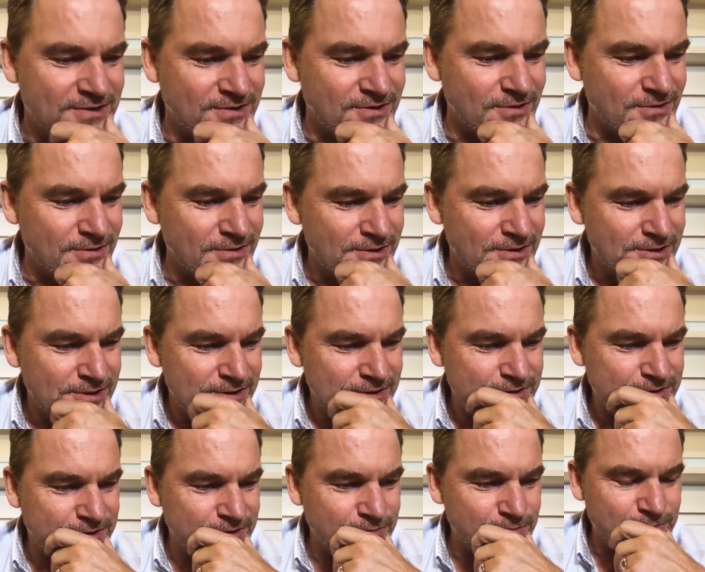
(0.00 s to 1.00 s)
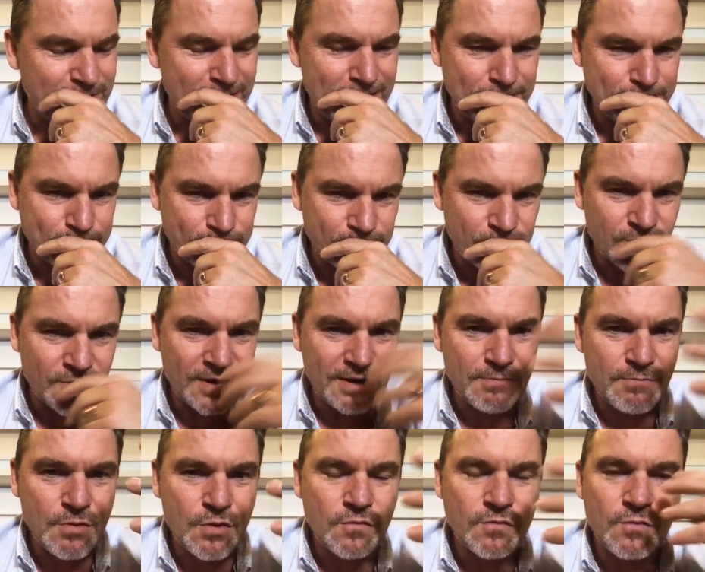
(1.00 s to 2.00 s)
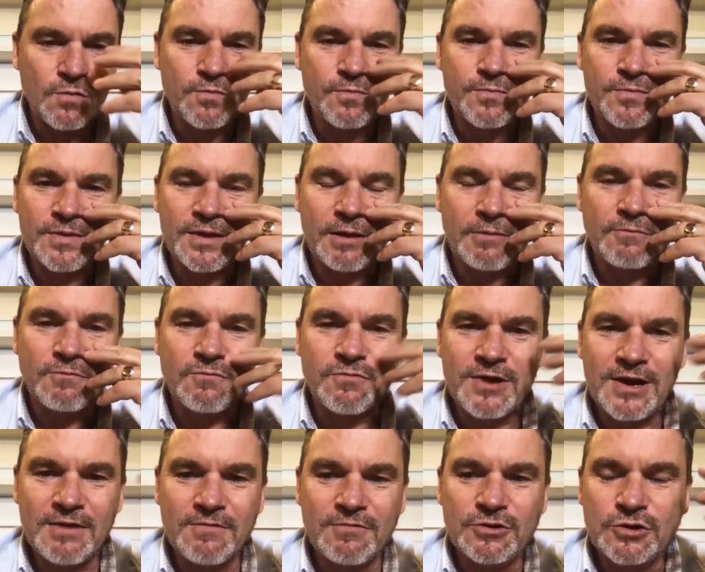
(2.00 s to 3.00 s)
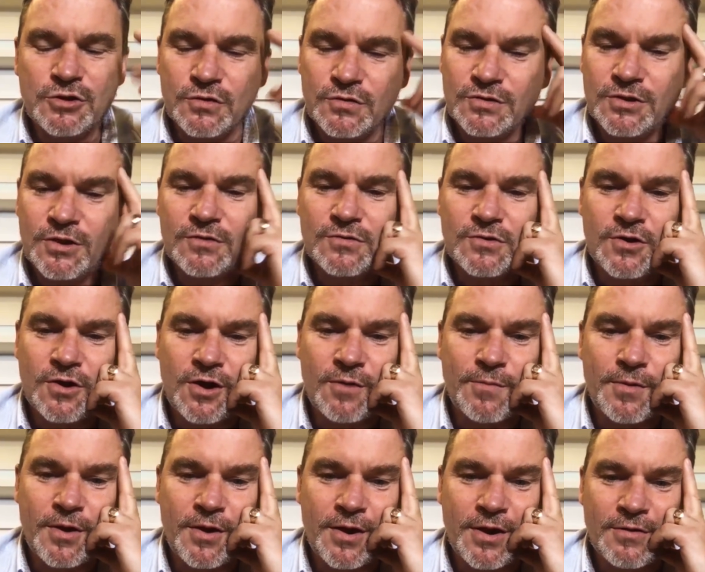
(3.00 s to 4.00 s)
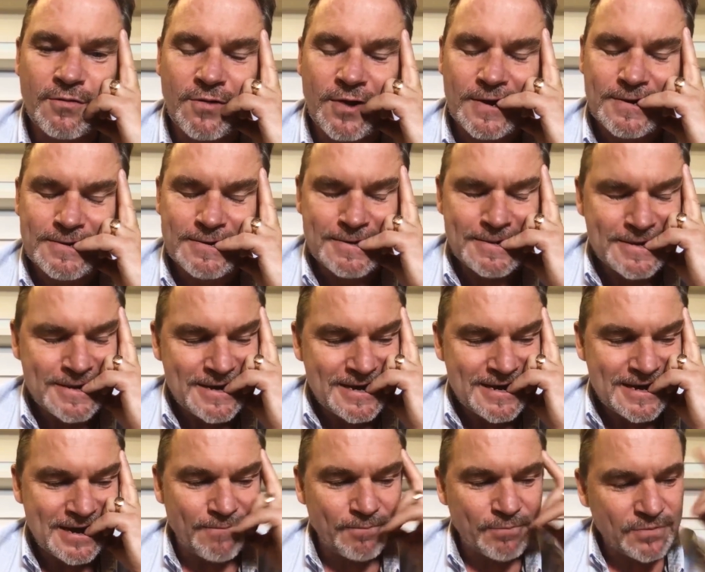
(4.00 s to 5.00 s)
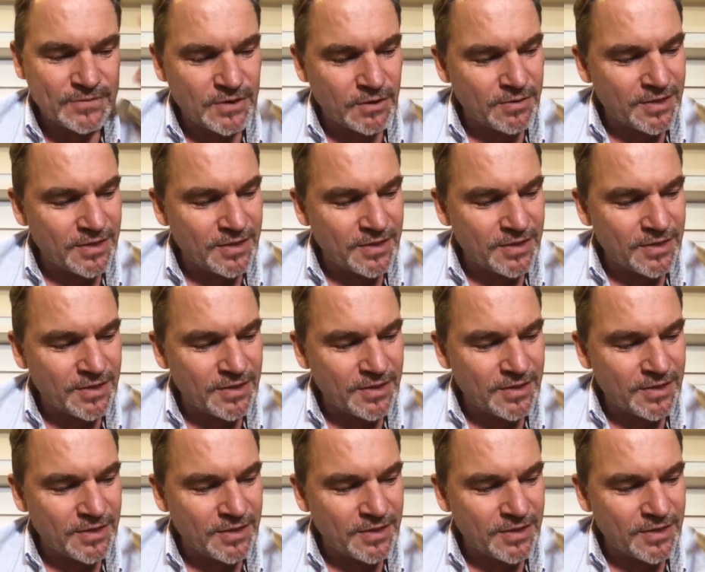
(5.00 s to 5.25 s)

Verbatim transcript: to really move, really reduce those carbohydrates. That's